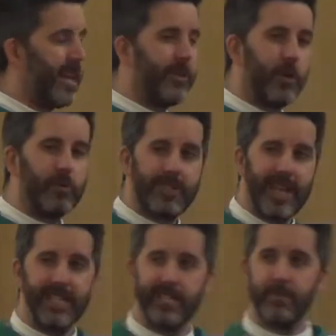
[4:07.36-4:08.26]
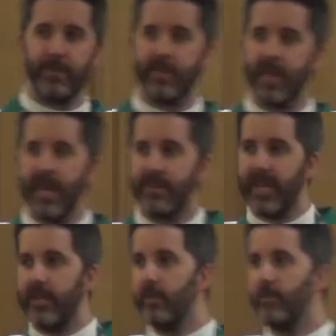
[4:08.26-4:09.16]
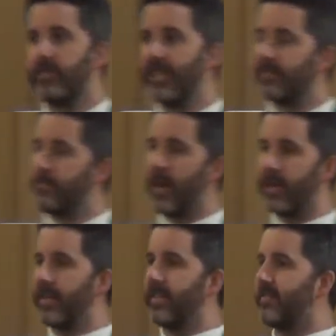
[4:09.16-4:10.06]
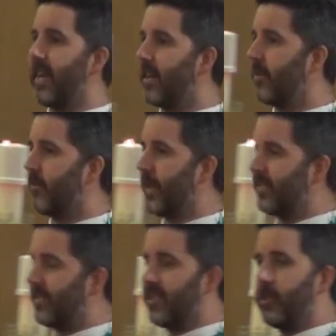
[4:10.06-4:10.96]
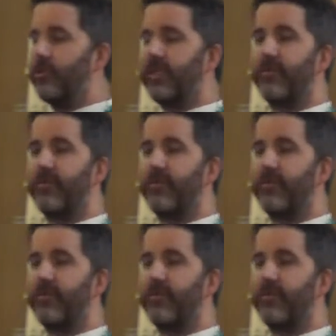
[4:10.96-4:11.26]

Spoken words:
The Old Testament, they used it as part of their sacrifices. They used it